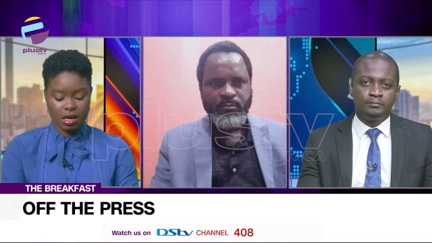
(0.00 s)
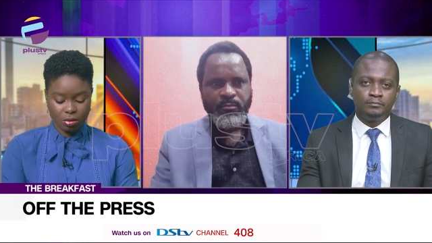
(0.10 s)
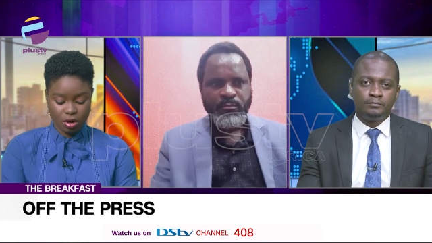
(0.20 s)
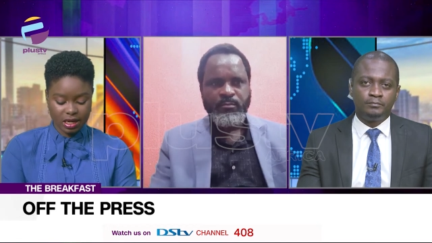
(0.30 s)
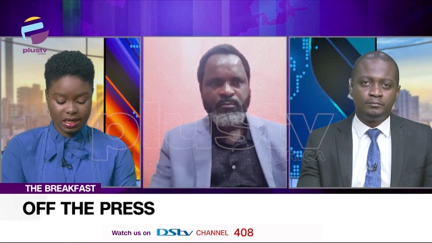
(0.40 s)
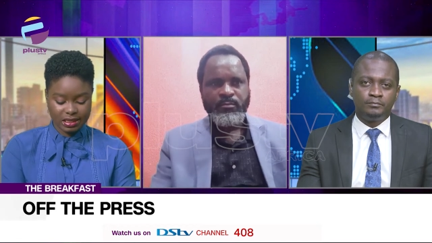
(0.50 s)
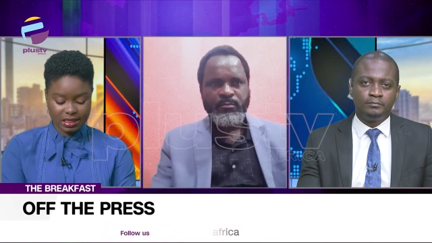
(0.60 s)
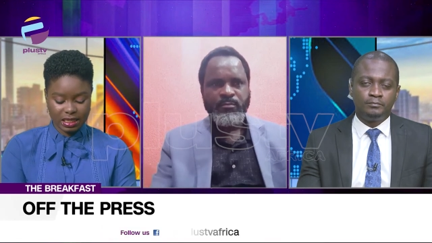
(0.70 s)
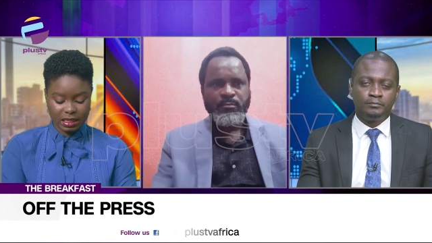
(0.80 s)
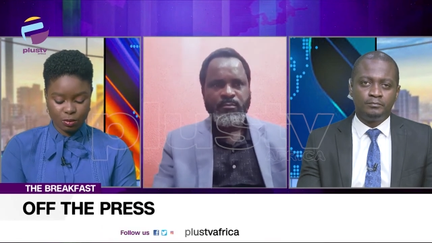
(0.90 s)
Speaker 1: But Ohanaeze
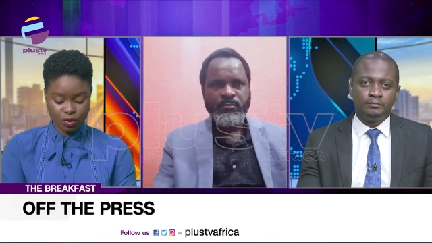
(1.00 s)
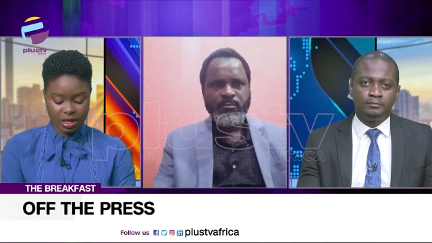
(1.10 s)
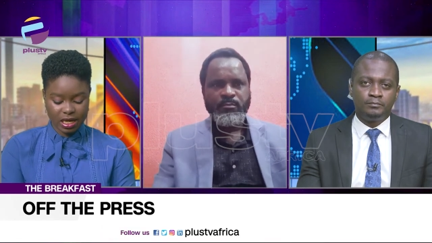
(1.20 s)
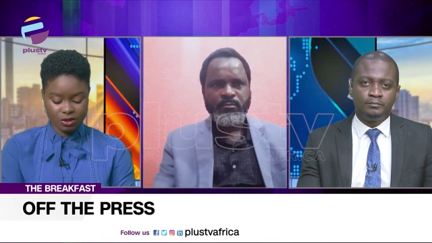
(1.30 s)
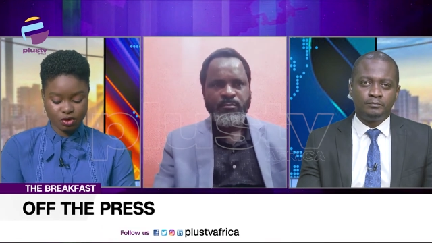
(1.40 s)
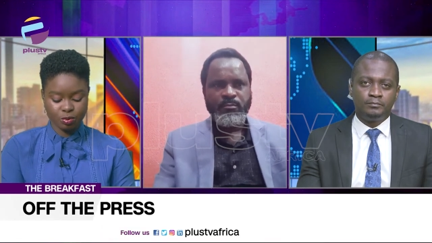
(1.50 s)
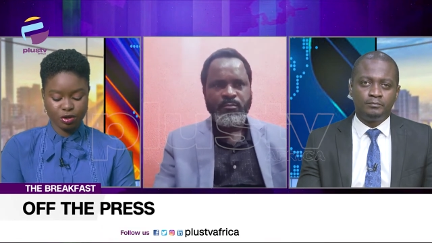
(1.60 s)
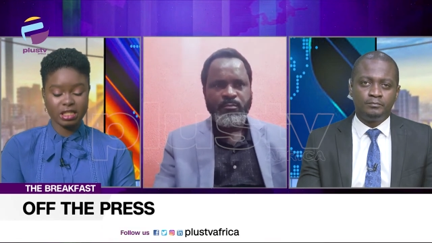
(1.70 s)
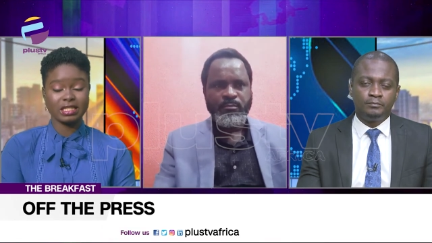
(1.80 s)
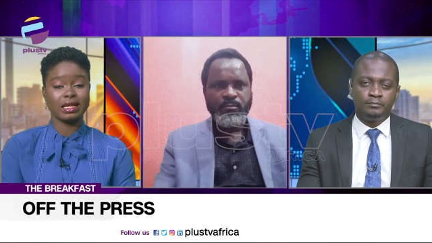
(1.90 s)
Ndigbo here is
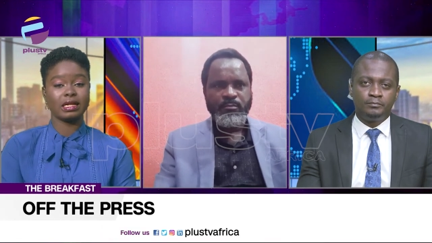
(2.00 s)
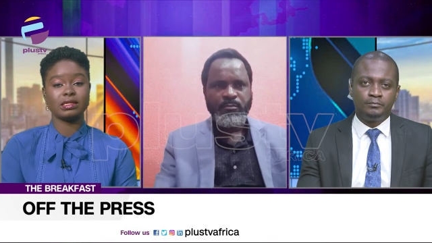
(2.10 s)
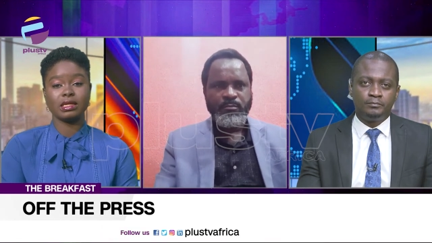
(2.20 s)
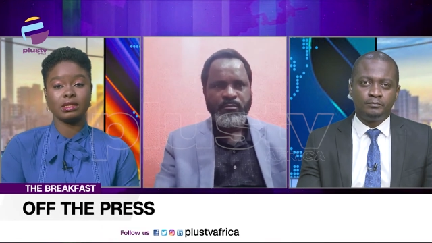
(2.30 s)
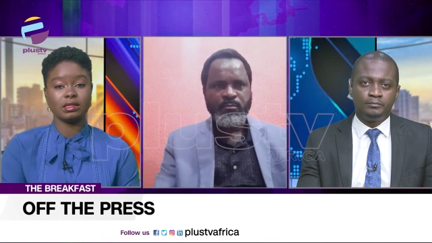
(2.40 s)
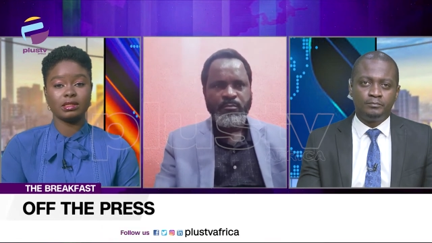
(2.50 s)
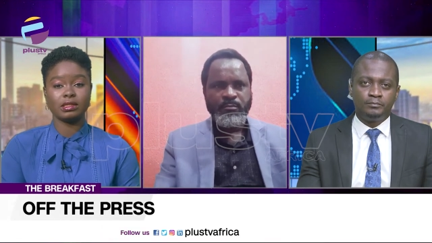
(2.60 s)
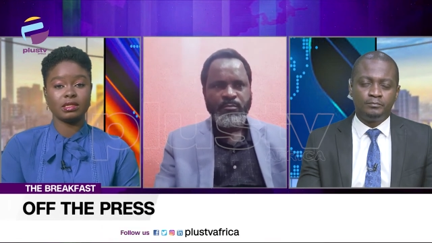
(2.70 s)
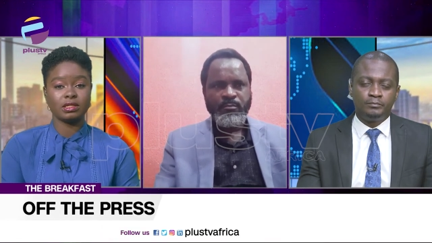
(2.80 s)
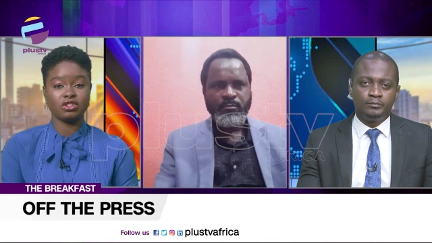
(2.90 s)
responding to that, saying this,
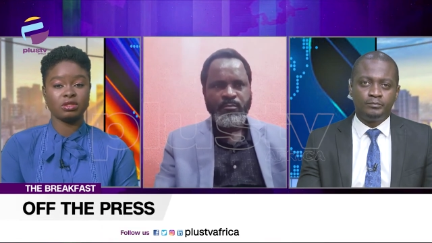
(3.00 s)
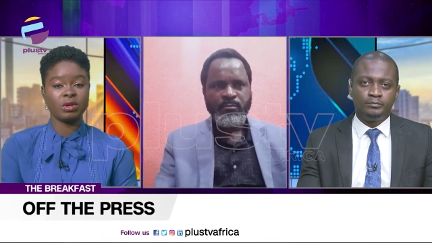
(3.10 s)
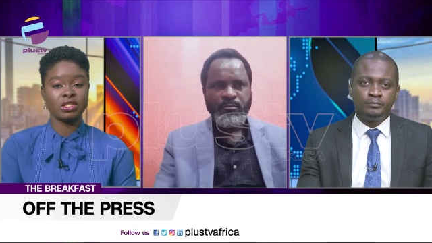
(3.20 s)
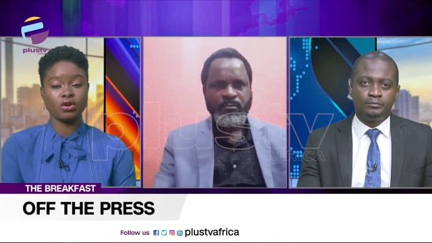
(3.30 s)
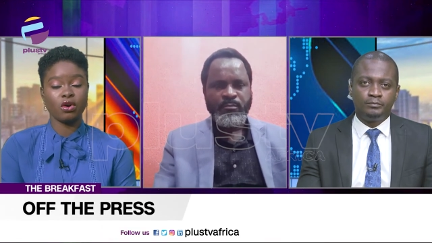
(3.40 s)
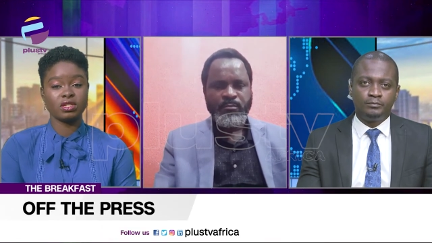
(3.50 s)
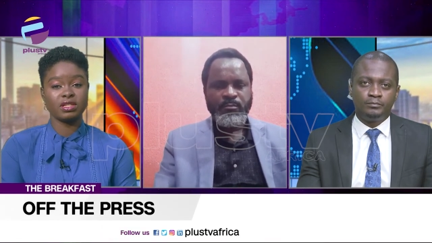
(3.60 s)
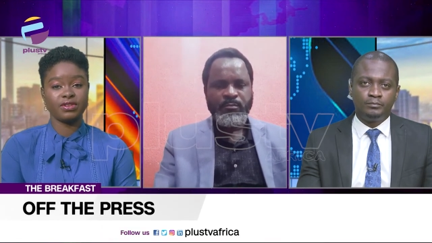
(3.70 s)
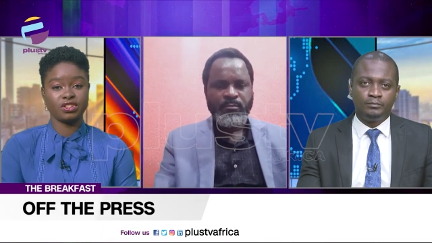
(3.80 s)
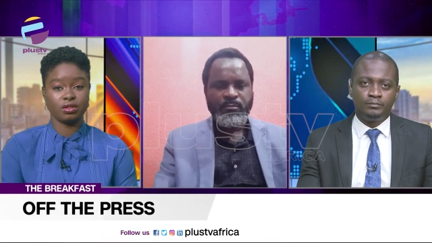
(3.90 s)
this is just meant to cause
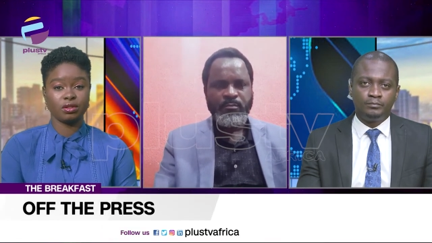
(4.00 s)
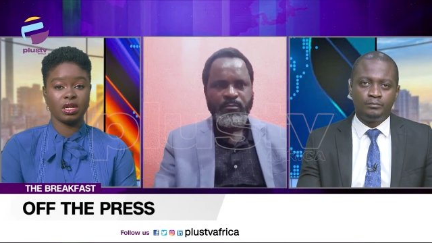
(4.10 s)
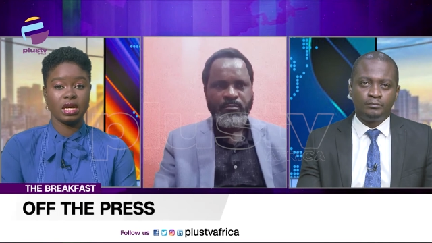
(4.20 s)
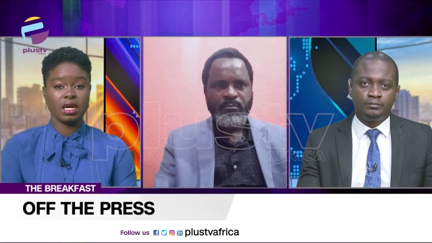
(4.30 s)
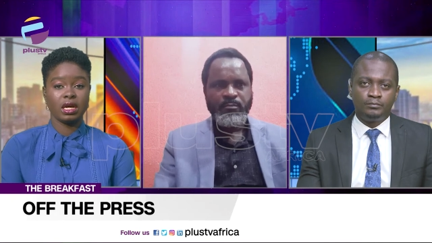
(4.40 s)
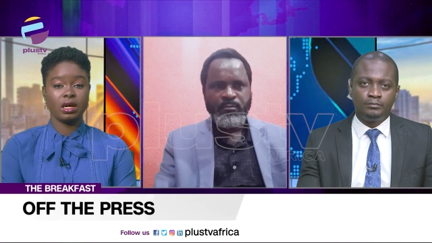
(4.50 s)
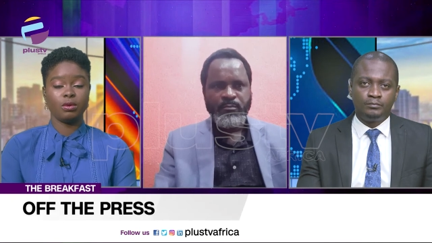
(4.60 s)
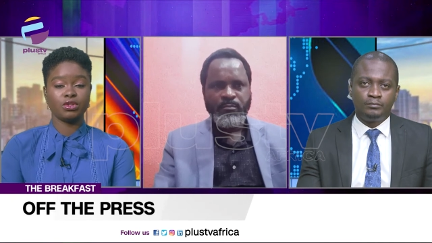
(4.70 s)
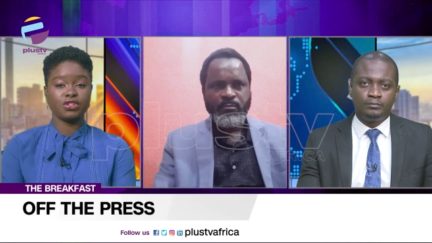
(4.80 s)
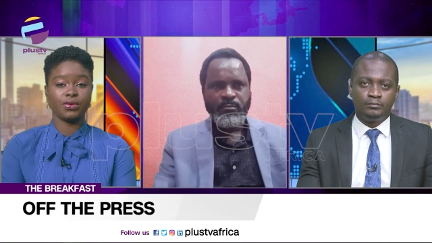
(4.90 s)
division. Uh,
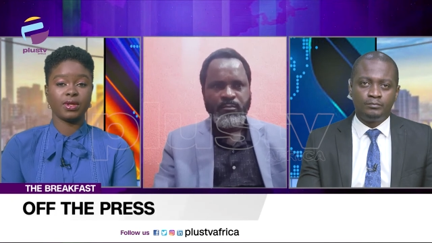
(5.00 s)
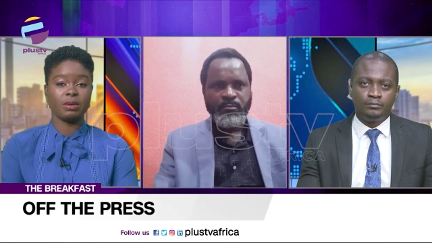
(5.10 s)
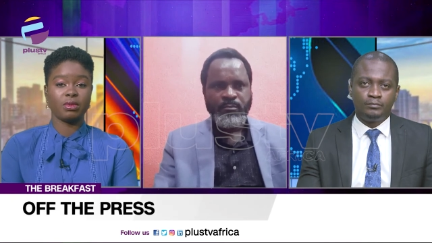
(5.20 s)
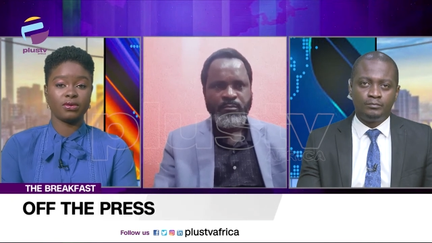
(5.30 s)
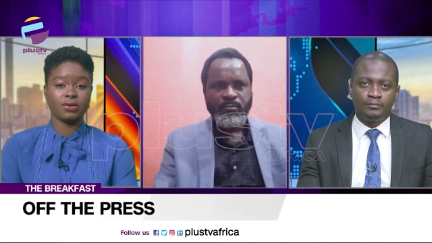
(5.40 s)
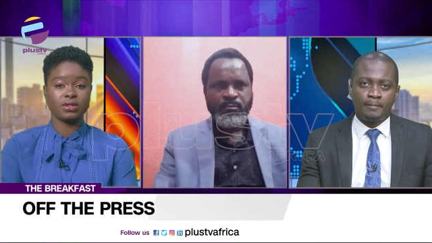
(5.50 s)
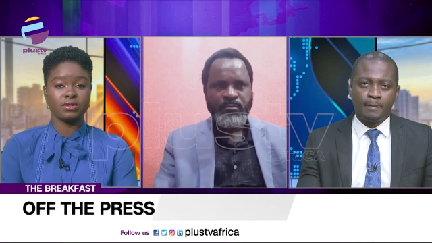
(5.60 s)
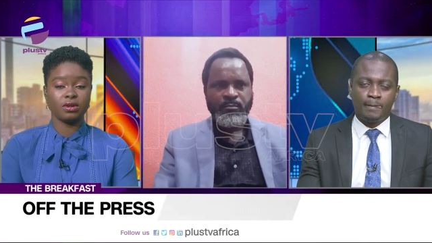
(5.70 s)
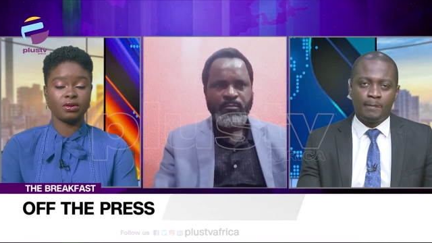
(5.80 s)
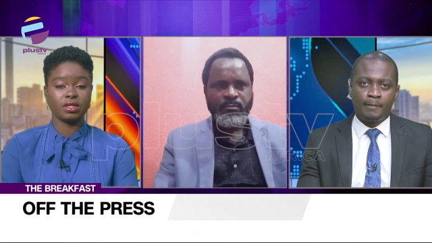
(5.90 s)
what do you think about these
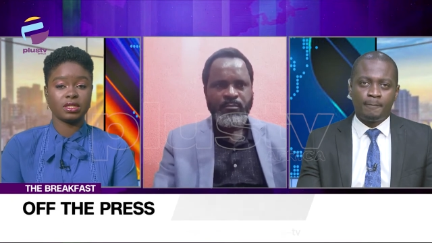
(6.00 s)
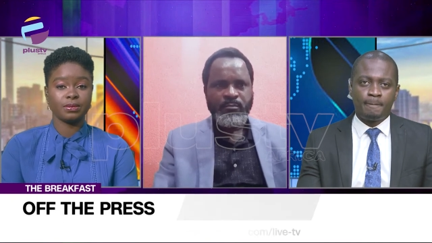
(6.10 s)
stories?